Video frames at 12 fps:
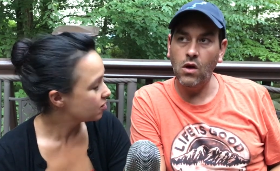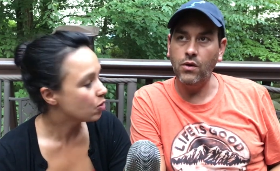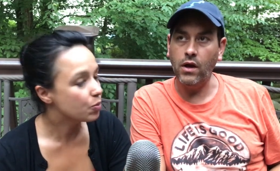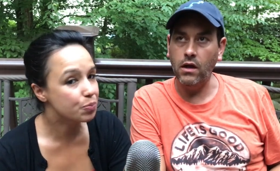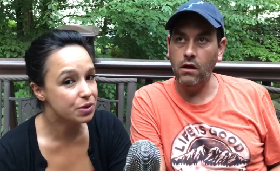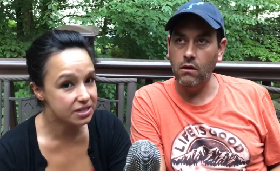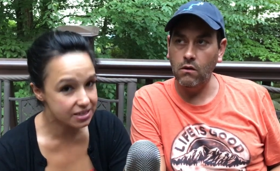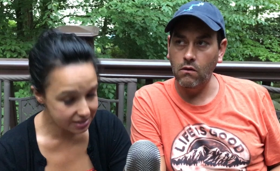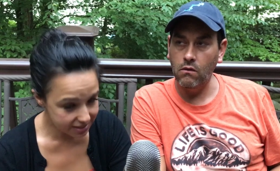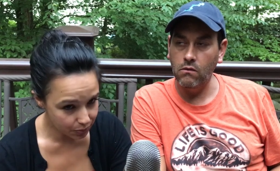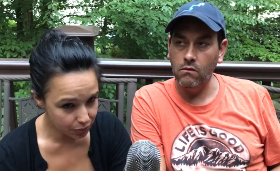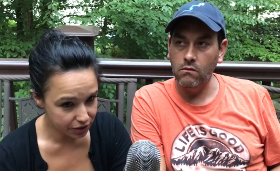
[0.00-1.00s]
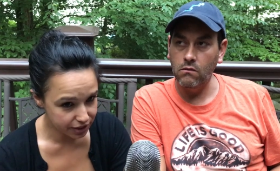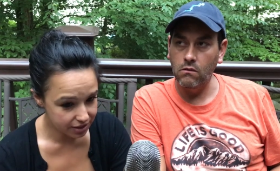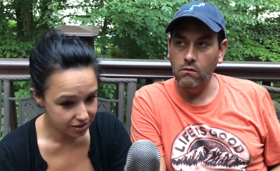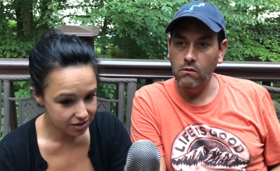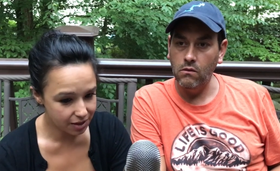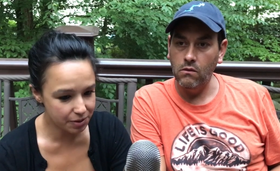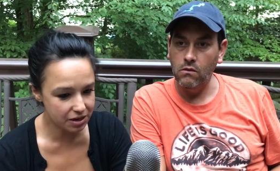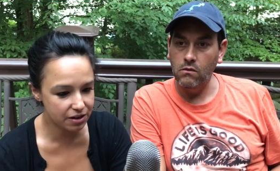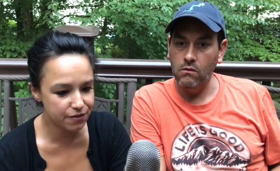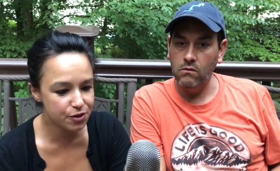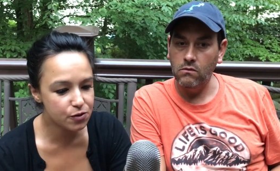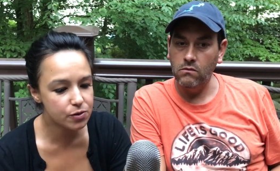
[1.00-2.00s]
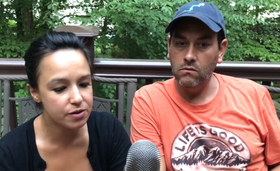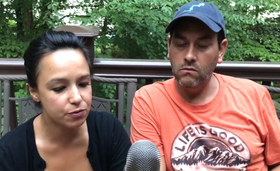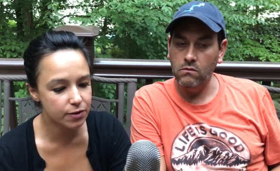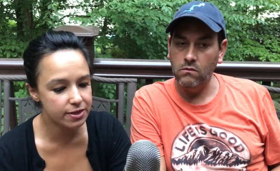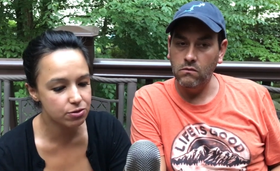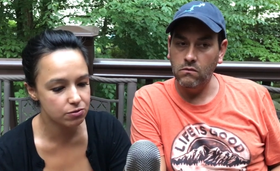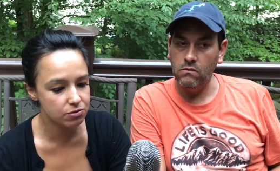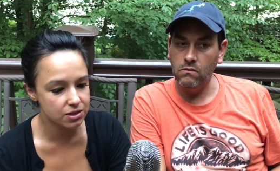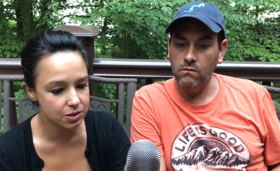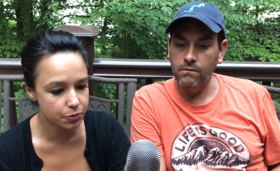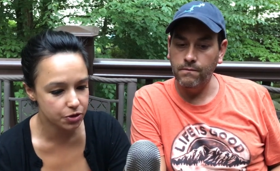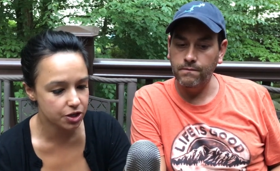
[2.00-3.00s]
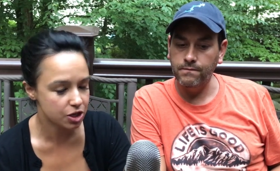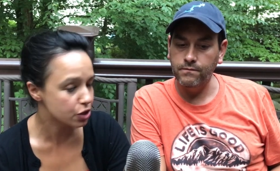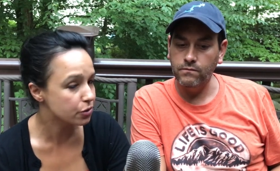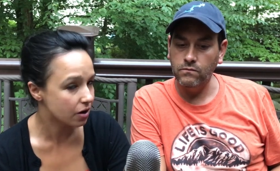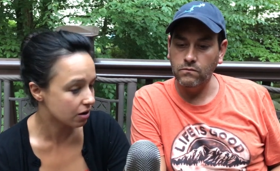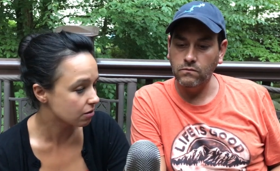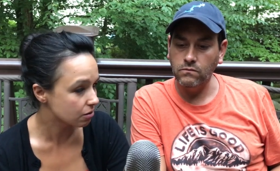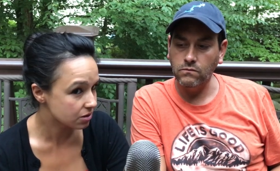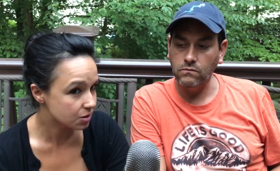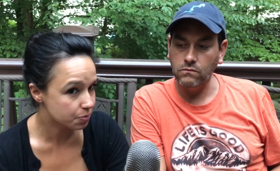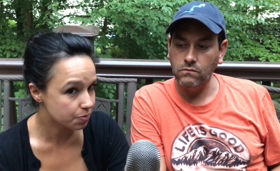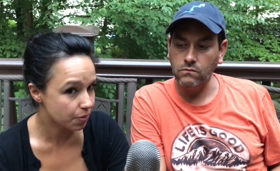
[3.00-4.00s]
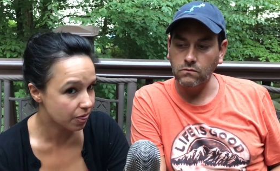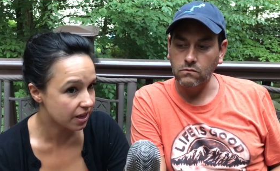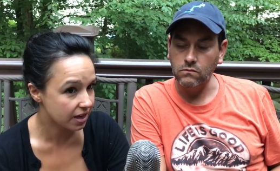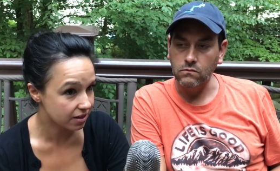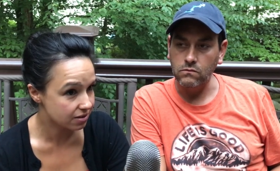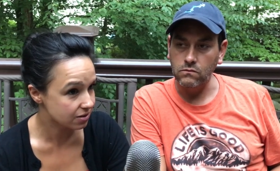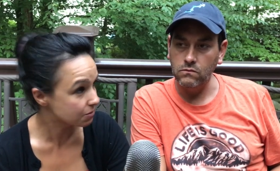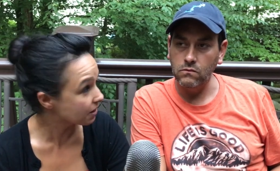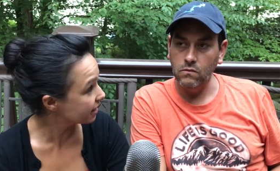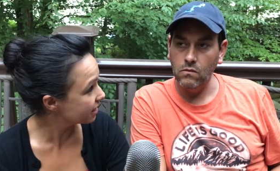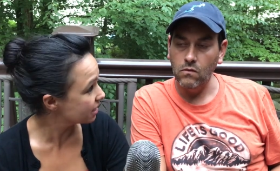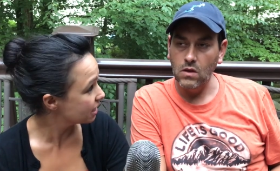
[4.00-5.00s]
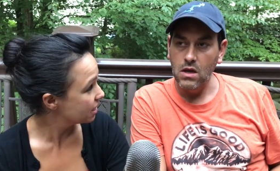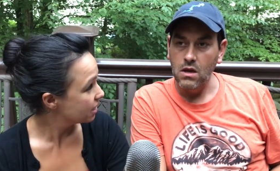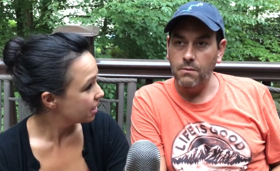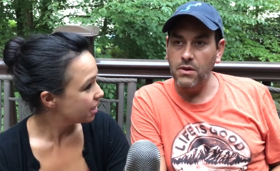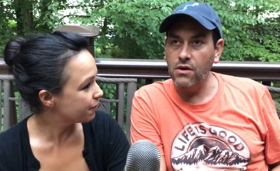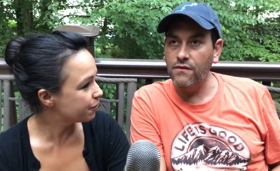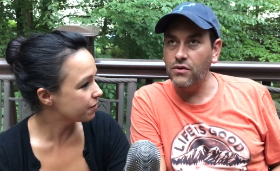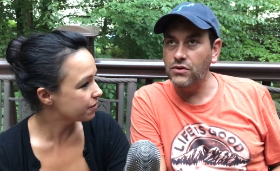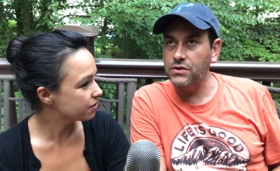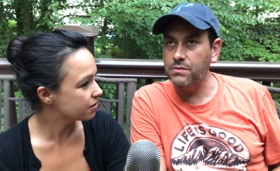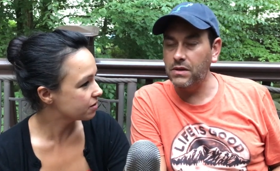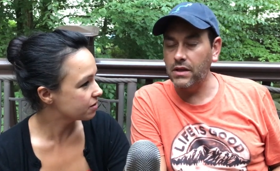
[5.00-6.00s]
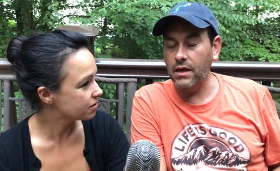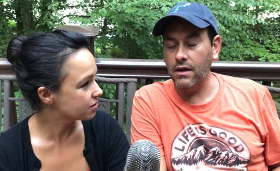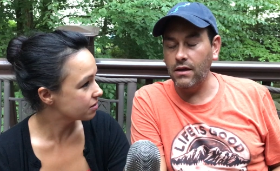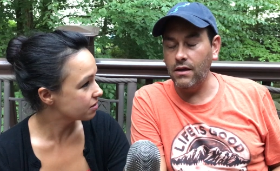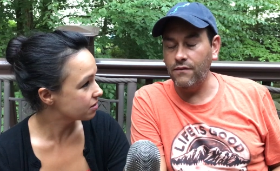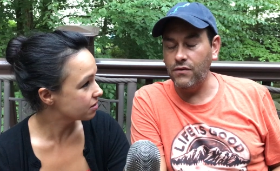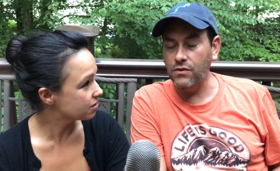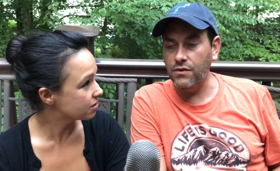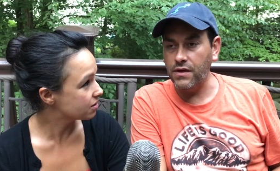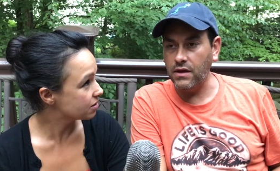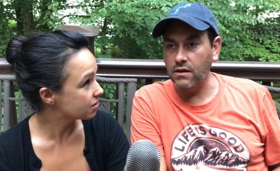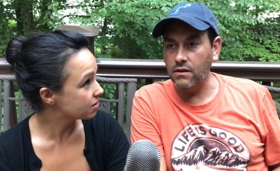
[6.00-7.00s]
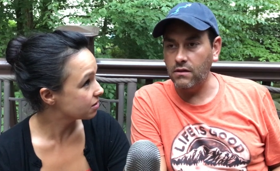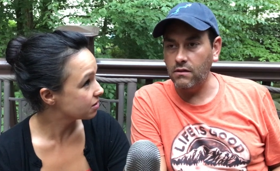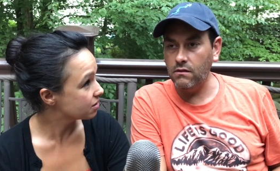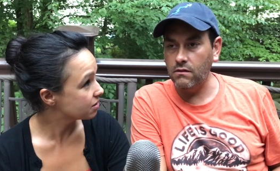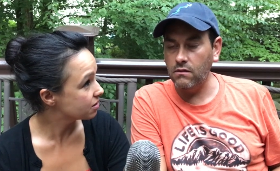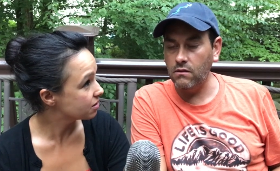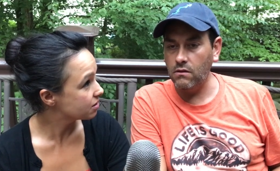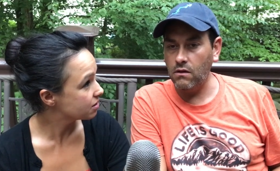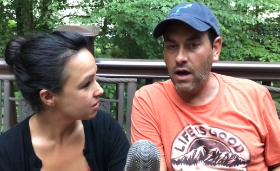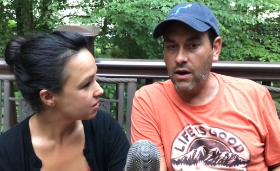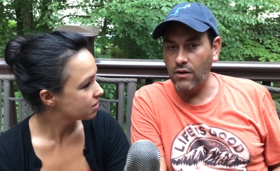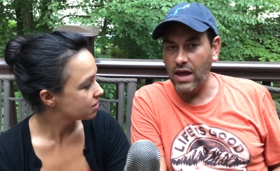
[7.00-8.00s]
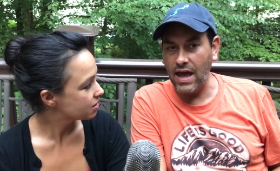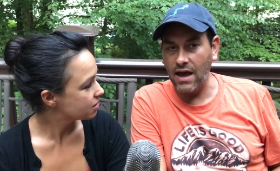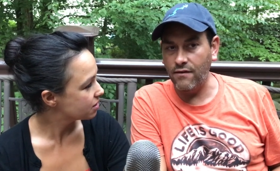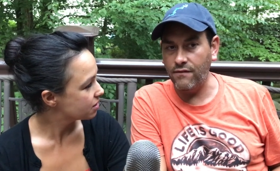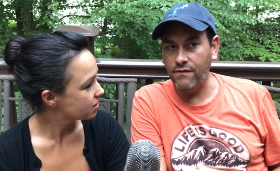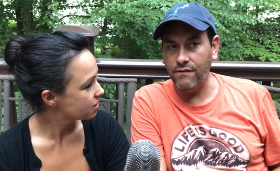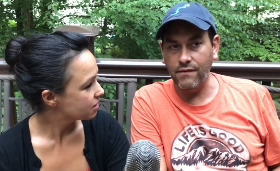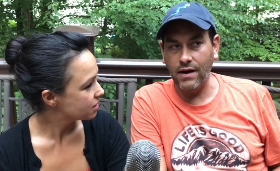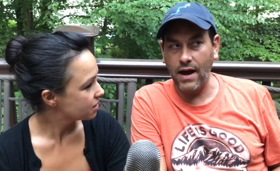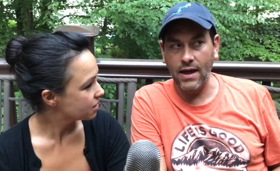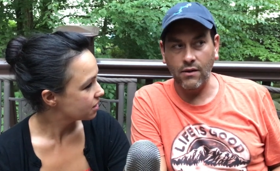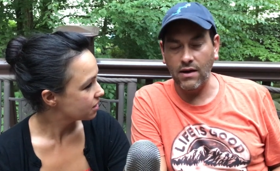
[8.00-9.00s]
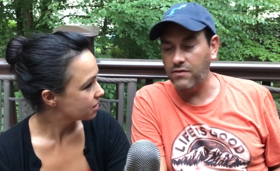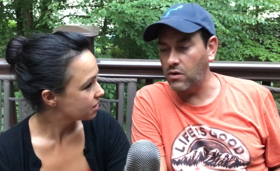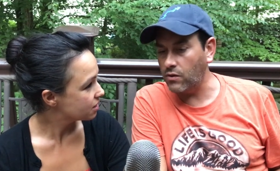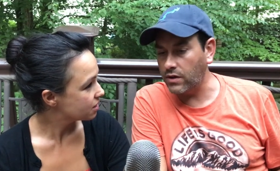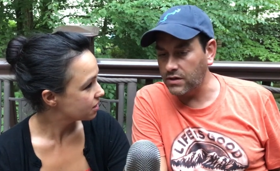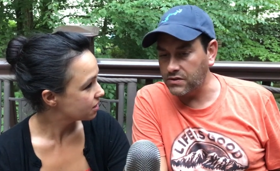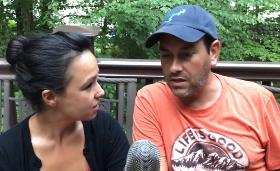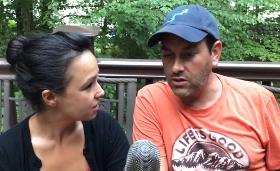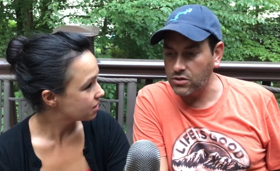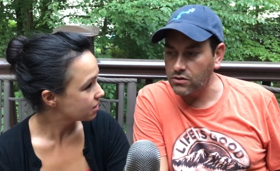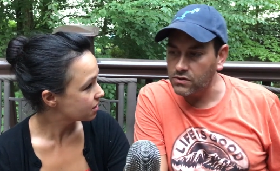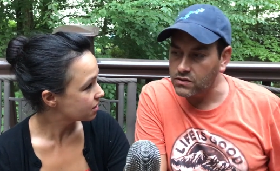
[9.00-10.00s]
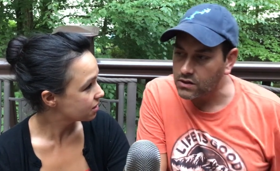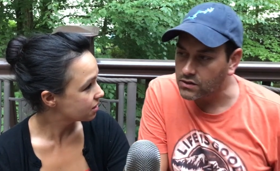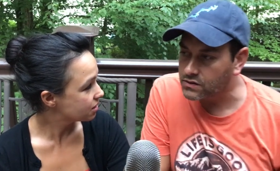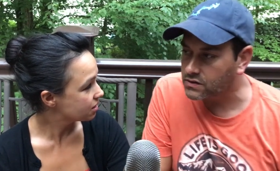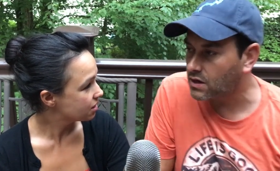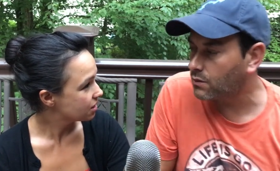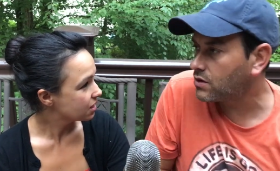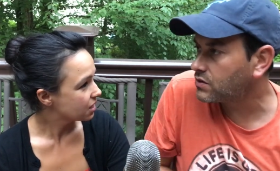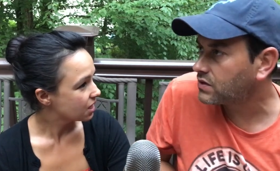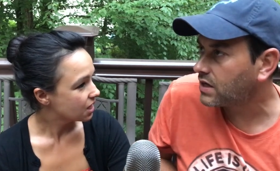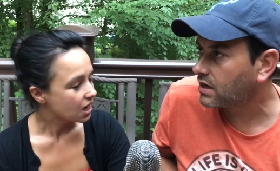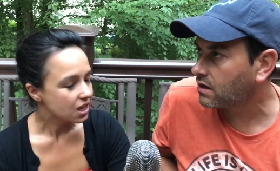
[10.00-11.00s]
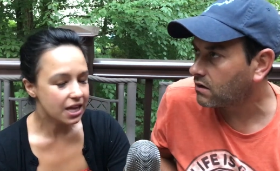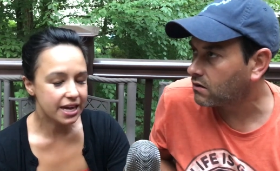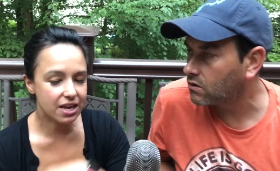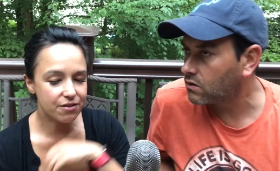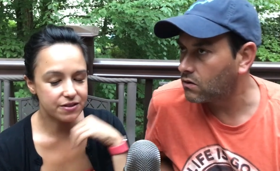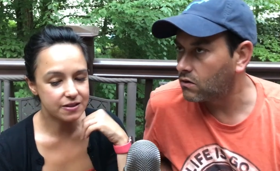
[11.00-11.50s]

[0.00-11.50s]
Speaker 1: okay. be disciplined. I mean, if you have read through this book, you are those things, right? But if you're, you're
Speaker 2: just being like, if you're thinking, I don't have I don't have the organizational skills. Is that what you're saying?
Speaker 1: Like if